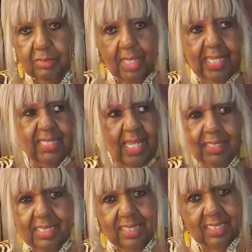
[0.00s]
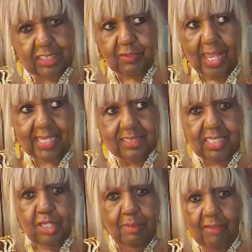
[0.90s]
guess I can
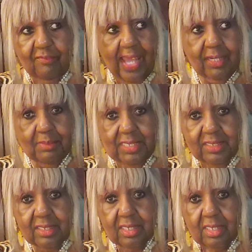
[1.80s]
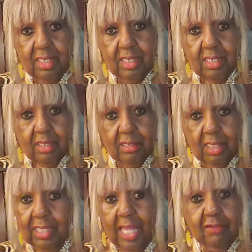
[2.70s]
tell you about vitamins.
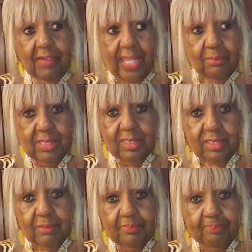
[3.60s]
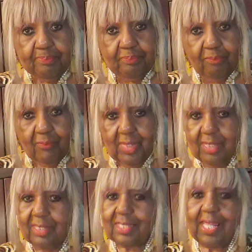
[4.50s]
A lot of vitamins.
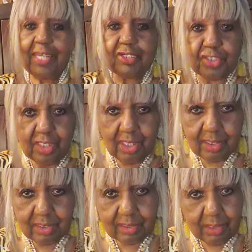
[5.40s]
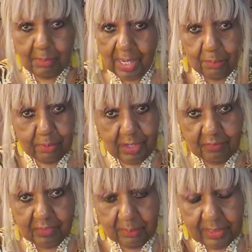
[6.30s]
And a lot of junk. Somebody pray
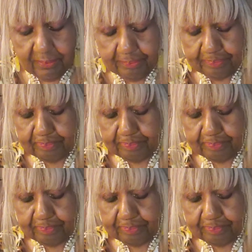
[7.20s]
for me.